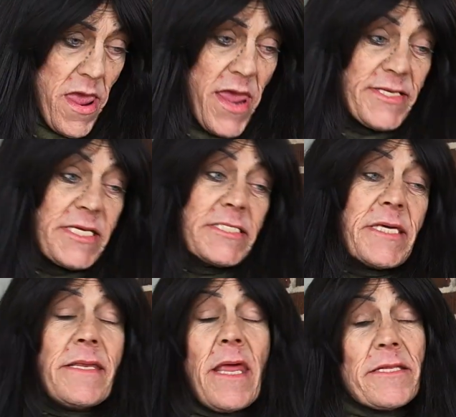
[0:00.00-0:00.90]
and
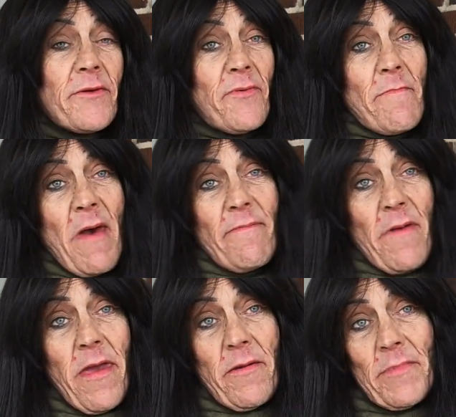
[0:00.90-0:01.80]
disconnected from my
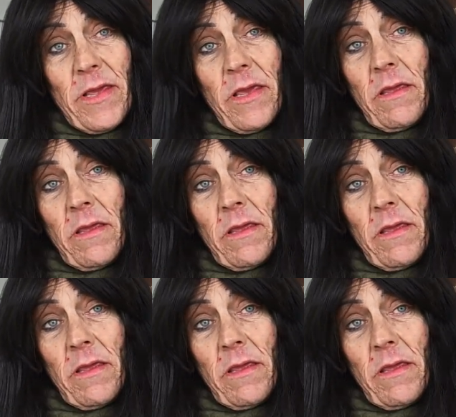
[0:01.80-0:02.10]
family.